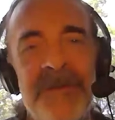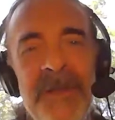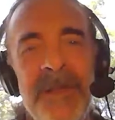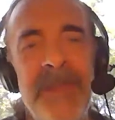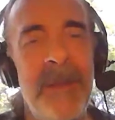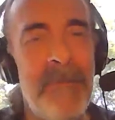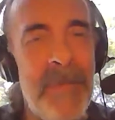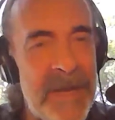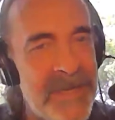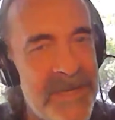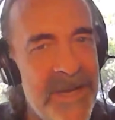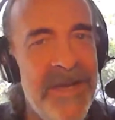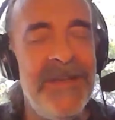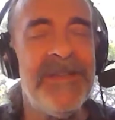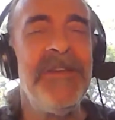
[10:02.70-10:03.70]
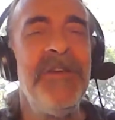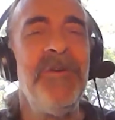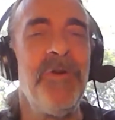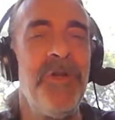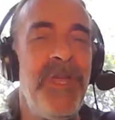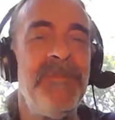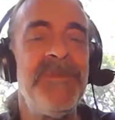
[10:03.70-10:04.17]
that maintains or
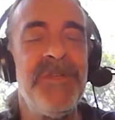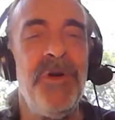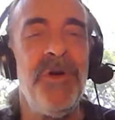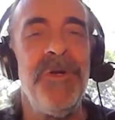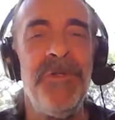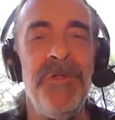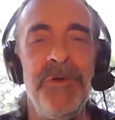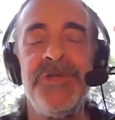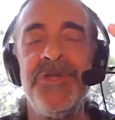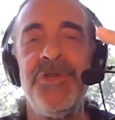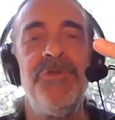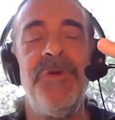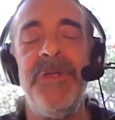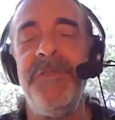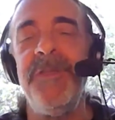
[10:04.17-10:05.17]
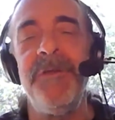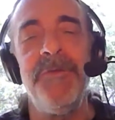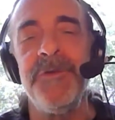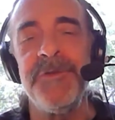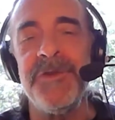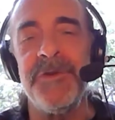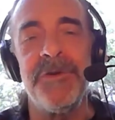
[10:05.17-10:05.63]
keeps going, those two, I think
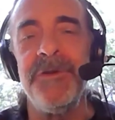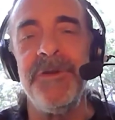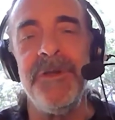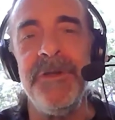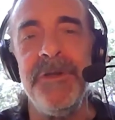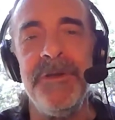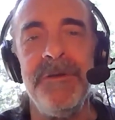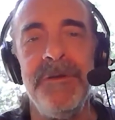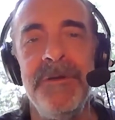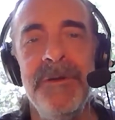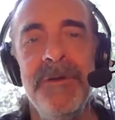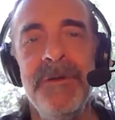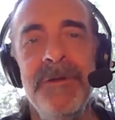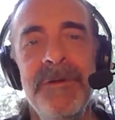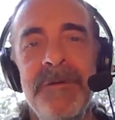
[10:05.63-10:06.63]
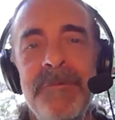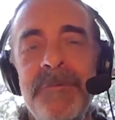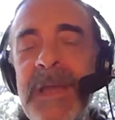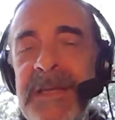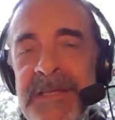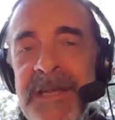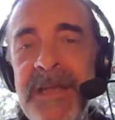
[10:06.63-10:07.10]
those are going to
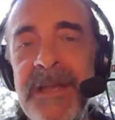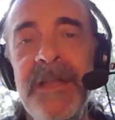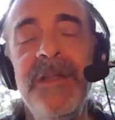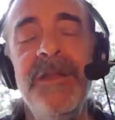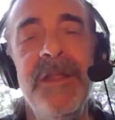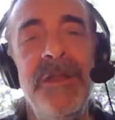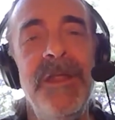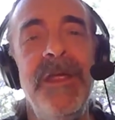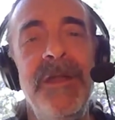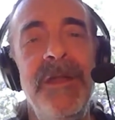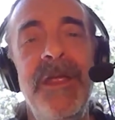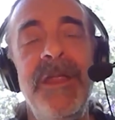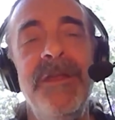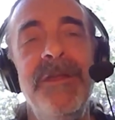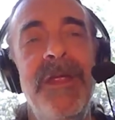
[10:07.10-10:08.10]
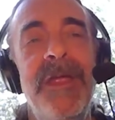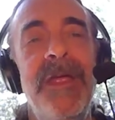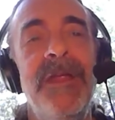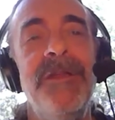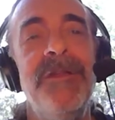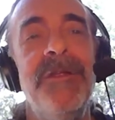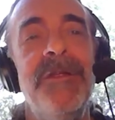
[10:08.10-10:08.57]
maintain.
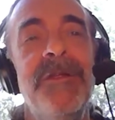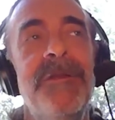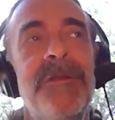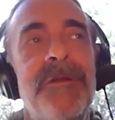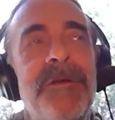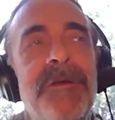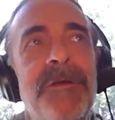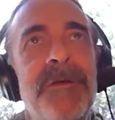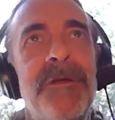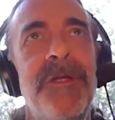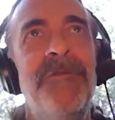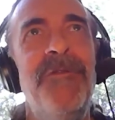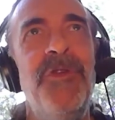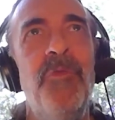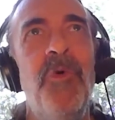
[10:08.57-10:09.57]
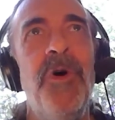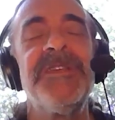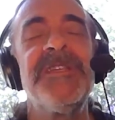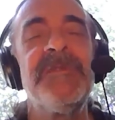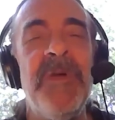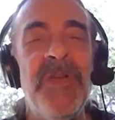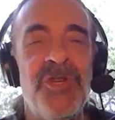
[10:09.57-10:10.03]
And if you want to
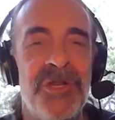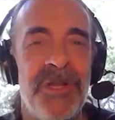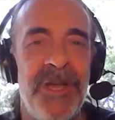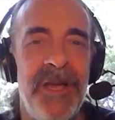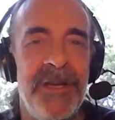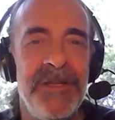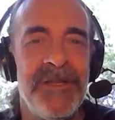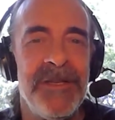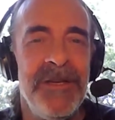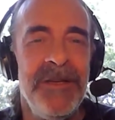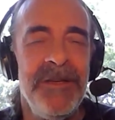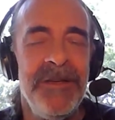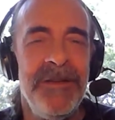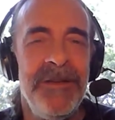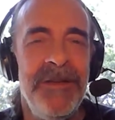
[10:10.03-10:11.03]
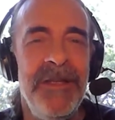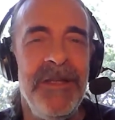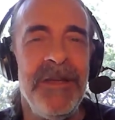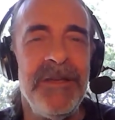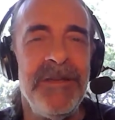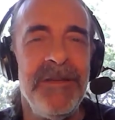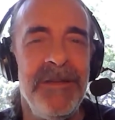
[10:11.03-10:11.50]
specialize in
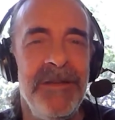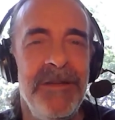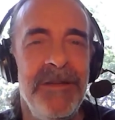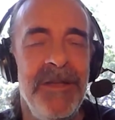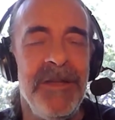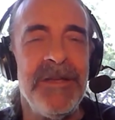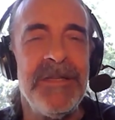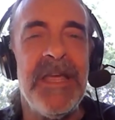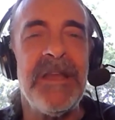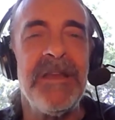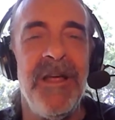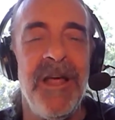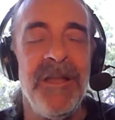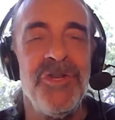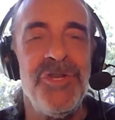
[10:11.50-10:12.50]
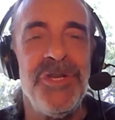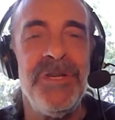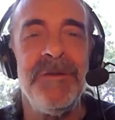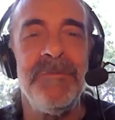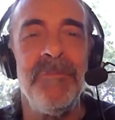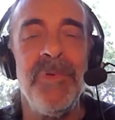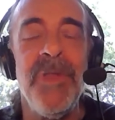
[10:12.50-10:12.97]
a technology,
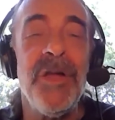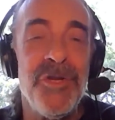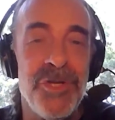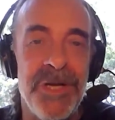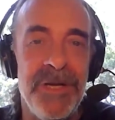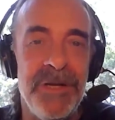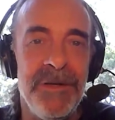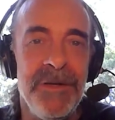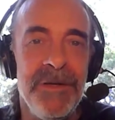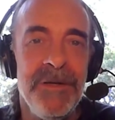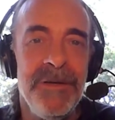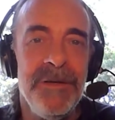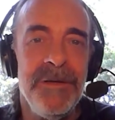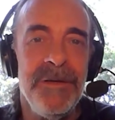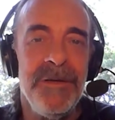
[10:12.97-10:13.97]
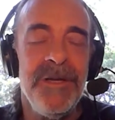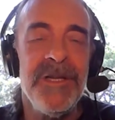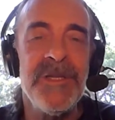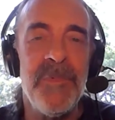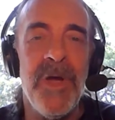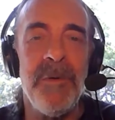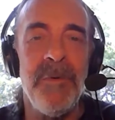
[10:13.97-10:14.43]
blockchain is
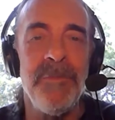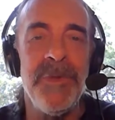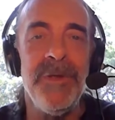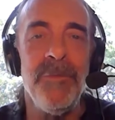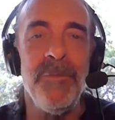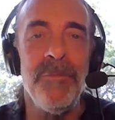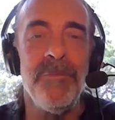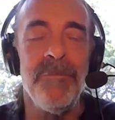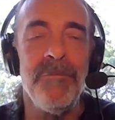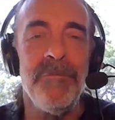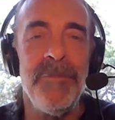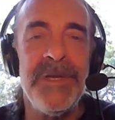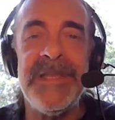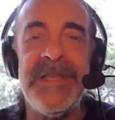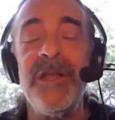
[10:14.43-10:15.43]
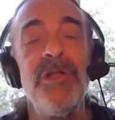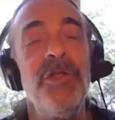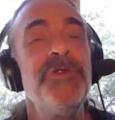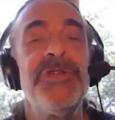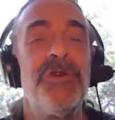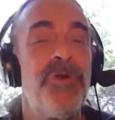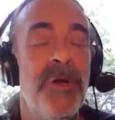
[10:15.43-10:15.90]
probably, because that
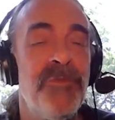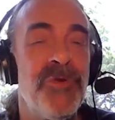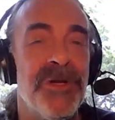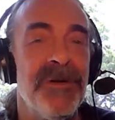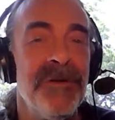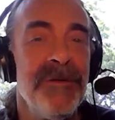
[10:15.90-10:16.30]
includes encryption,